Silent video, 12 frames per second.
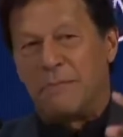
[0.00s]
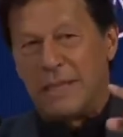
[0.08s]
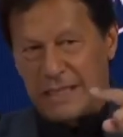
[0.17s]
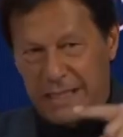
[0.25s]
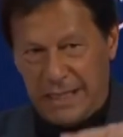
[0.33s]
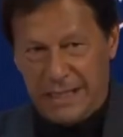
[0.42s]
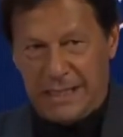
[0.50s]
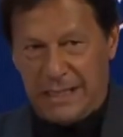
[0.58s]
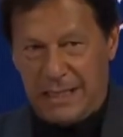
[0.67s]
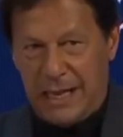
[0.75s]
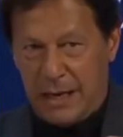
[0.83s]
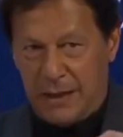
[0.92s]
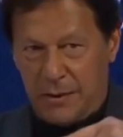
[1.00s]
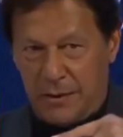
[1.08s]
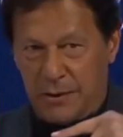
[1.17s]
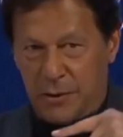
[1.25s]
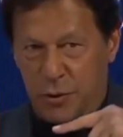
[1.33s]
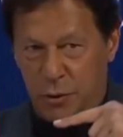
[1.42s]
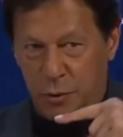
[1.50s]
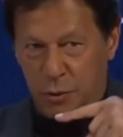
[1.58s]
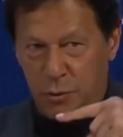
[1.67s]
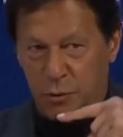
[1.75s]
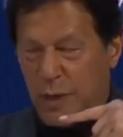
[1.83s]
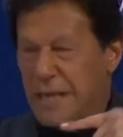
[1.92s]
But this now,
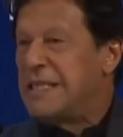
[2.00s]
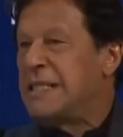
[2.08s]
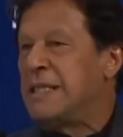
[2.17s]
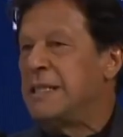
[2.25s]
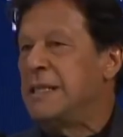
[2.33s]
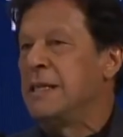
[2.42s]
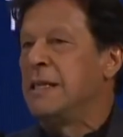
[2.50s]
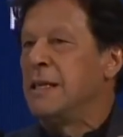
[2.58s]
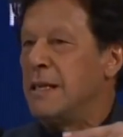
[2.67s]
2020,